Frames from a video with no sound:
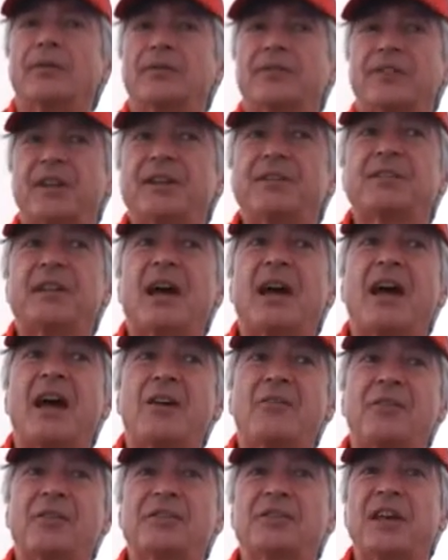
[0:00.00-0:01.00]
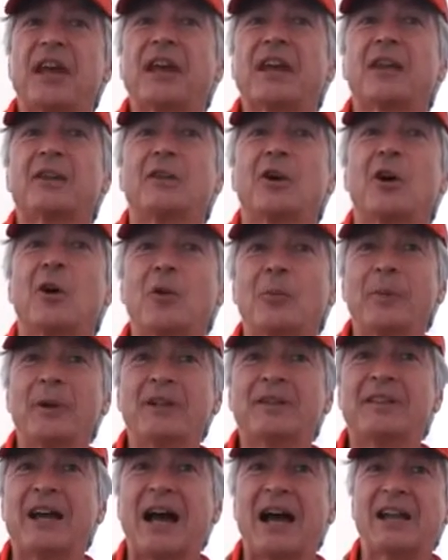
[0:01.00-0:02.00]
Since I have a second home in
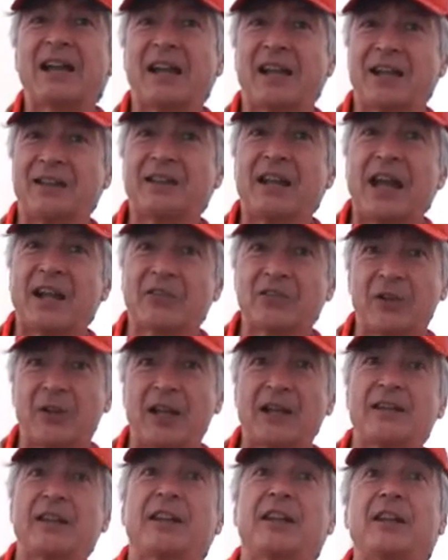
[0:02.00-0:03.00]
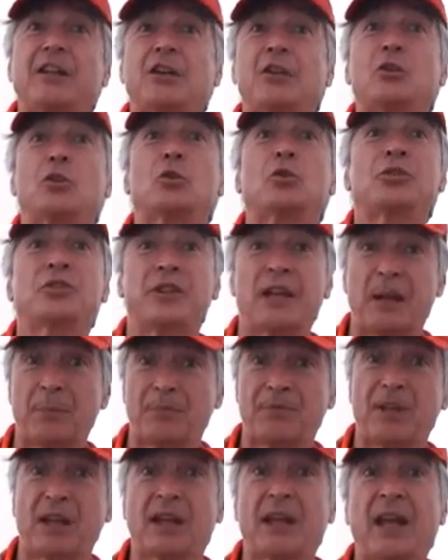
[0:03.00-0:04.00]
Thailand, actually I did it in two
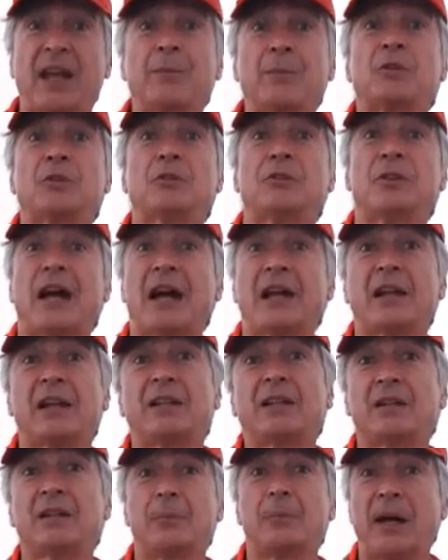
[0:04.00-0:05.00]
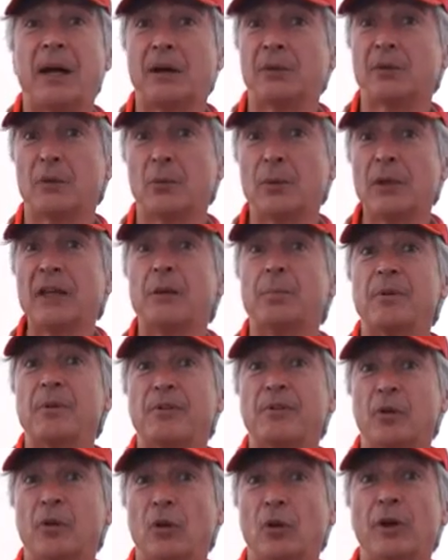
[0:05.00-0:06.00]
steps. I came to Thailand about a week
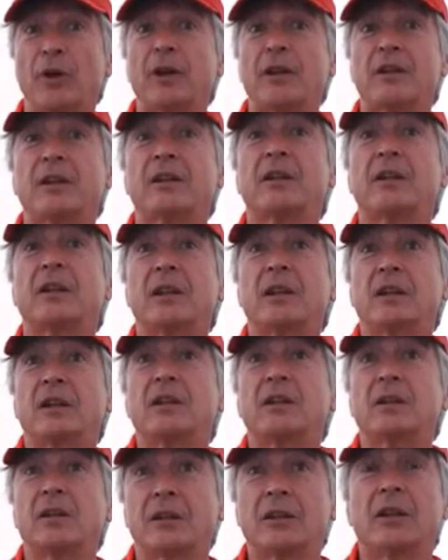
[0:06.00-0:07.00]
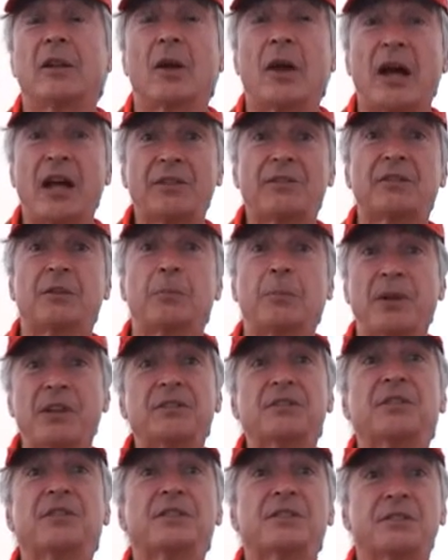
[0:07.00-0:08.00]
before, had some
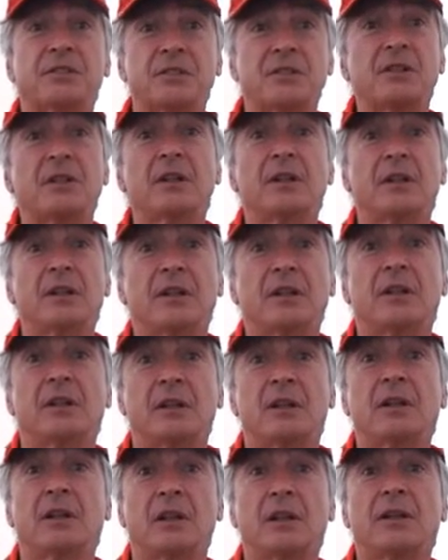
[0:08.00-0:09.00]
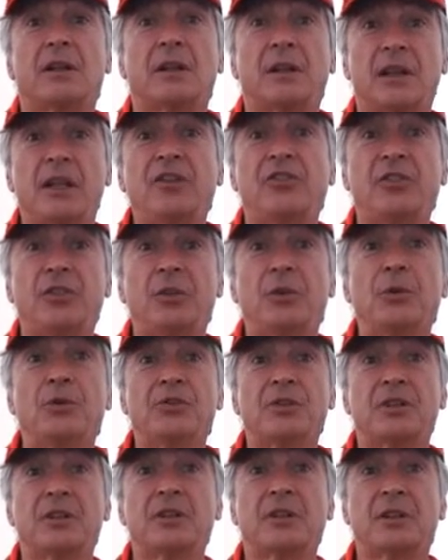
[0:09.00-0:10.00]
business issues
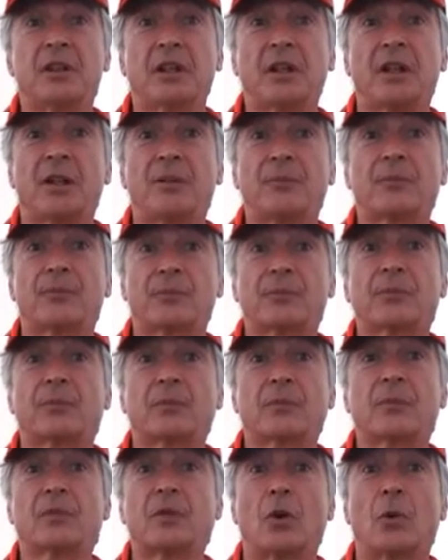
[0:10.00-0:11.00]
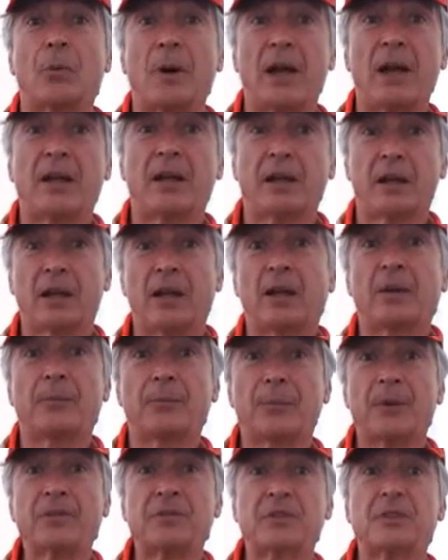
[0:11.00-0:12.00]
and saw my
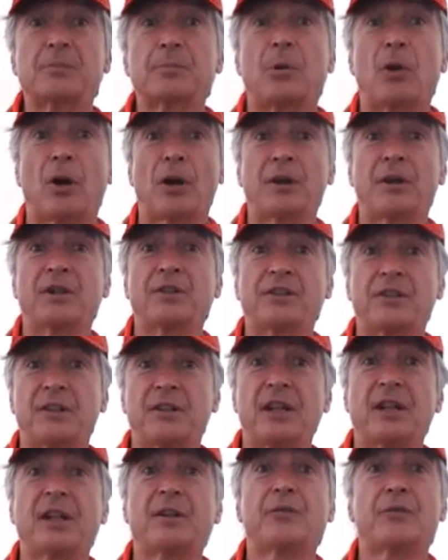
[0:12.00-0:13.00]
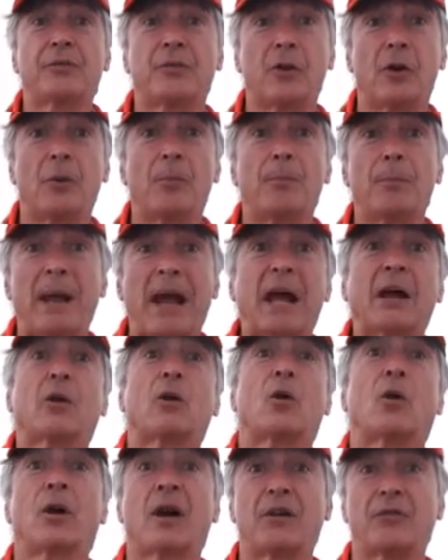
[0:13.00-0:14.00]
business partners, and then from
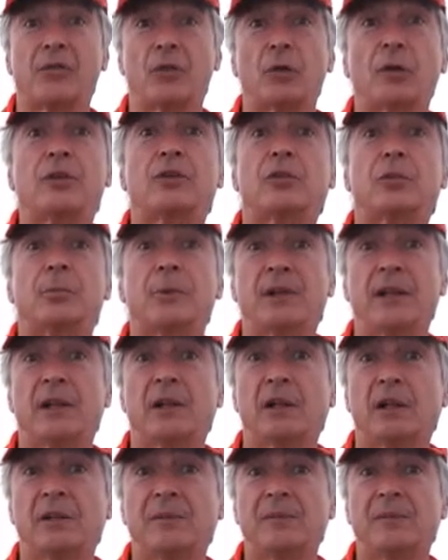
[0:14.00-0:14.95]
Bangkok I flew to Manila.